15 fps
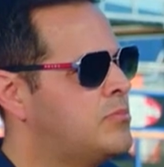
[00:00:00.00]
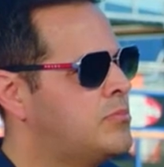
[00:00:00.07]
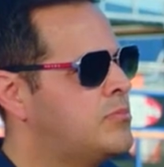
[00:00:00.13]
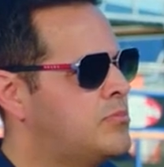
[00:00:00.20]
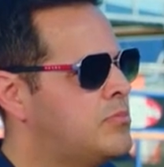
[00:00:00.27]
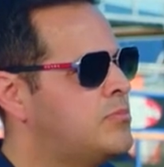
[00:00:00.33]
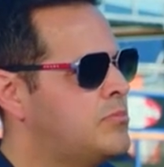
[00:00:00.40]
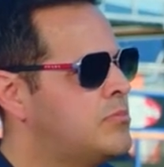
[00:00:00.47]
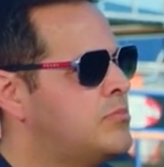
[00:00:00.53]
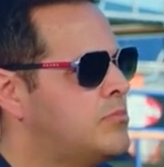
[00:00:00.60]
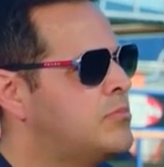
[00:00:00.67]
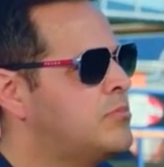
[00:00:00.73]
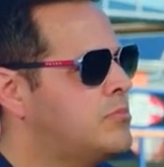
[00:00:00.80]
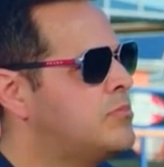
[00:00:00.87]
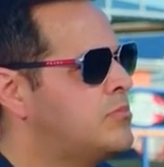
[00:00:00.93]

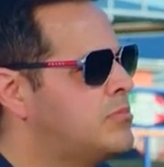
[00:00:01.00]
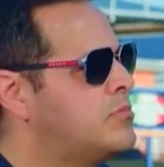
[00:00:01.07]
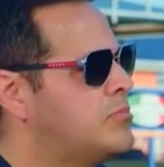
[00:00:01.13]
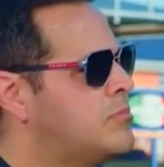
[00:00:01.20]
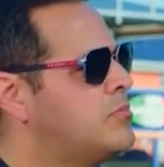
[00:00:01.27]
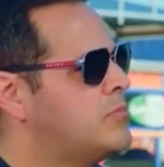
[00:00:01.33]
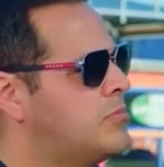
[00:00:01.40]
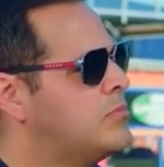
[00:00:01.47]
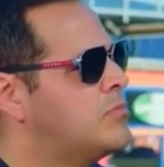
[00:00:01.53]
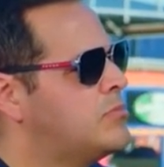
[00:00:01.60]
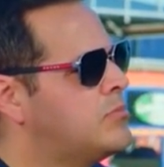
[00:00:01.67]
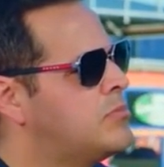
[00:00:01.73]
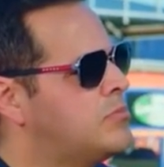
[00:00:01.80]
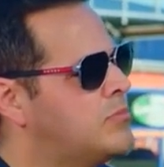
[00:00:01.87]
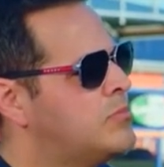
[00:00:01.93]

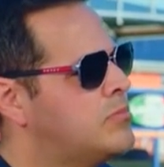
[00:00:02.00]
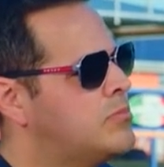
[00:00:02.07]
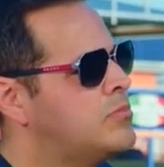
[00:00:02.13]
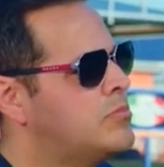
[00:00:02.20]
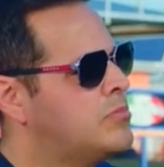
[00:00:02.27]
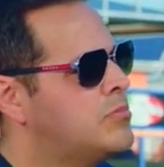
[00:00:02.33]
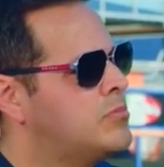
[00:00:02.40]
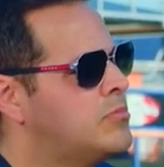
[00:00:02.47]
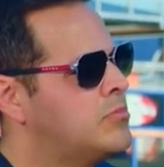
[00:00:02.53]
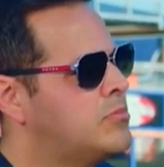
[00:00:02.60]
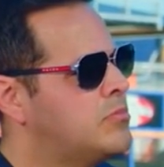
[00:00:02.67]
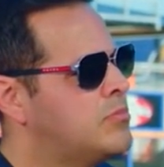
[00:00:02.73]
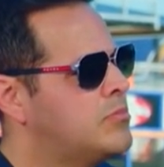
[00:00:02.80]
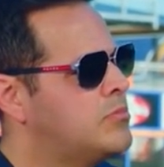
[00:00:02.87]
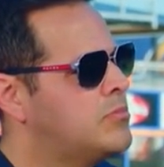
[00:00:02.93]

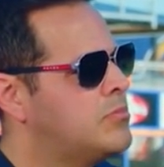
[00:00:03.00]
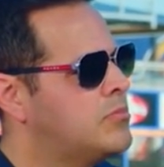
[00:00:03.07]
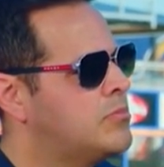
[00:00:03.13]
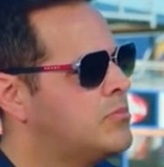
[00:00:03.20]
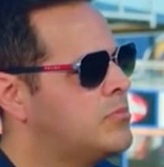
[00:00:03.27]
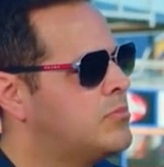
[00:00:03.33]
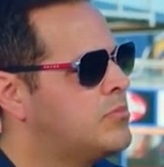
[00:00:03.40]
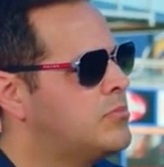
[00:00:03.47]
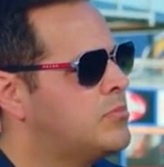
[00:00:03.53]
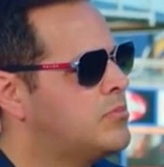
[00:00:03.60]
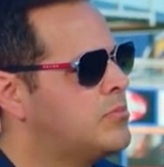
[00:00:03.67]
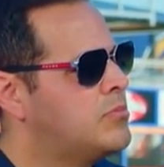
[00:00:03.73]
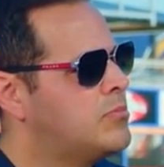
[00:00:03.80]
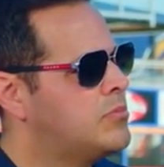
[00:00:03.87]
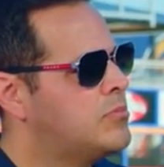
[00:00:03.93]

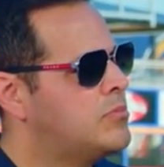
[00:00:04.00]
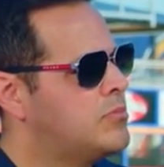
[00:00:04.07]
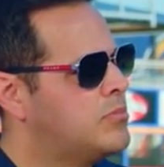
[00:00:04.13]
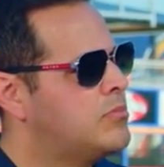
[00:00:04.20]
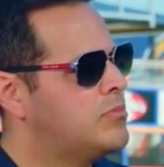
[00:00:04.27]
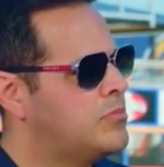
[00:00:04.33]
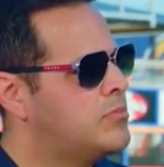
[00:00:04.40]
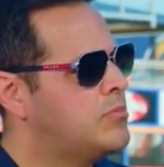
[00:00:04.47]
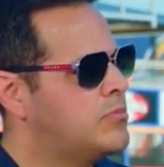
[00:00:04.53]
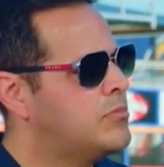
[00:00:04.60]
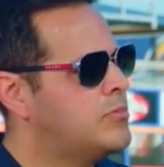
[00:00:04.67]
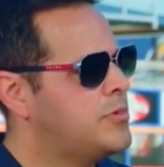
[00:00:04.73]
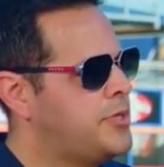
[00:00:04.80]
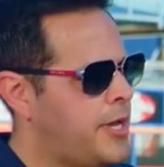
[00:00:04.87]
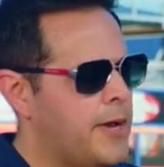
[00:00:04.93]

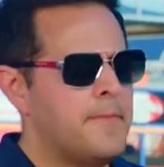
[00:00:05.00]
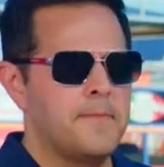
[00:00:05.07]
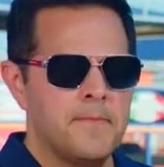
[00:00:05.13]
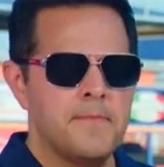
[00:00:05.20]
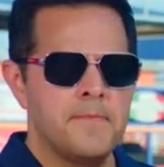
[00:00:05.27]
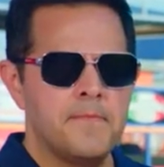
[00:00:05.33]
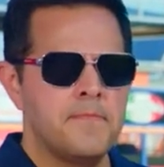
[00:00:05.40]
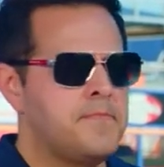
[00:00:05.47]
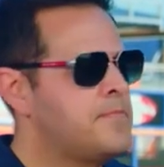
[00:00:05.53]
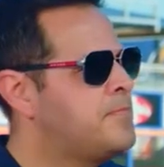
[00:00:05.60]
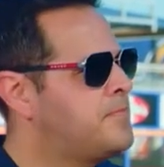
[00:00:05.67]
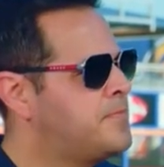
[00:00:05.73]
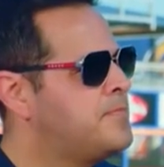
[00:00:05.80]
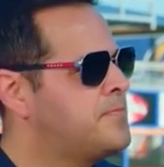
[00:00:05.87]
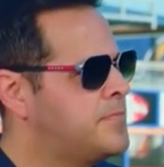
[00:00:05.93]

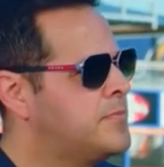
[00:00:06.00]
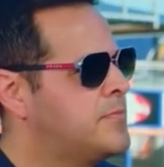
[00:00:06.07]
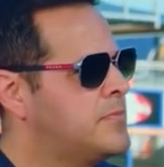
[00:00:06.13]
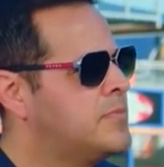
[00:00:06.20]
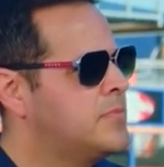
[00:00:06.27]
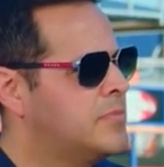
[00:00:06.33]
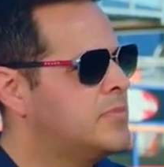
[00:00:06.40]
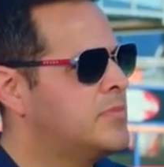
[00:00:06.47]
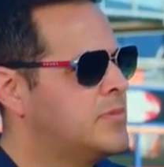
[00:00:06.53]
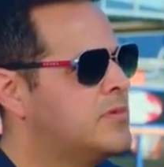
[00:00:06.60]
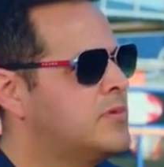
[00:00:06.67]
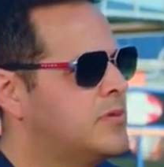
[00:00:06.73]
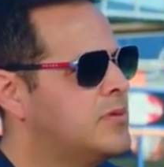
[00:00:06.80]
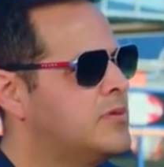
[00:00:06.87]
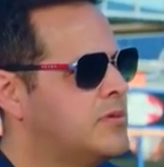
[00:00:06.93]

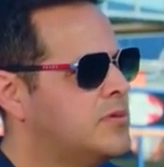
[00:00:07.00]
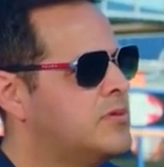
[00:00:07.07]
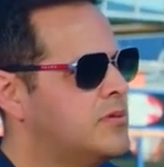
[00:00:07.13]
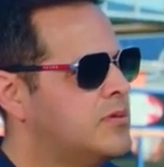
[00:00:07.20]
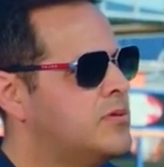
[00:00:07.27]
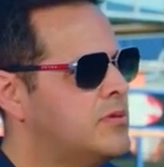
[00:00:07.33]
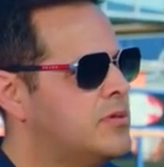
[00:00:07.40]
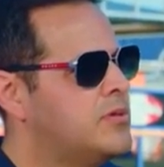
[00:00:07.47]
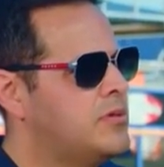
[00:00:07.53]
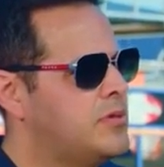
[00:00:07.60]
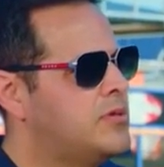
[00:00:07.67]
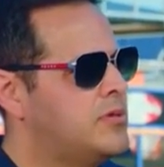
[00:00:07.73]
This person isn't speaking.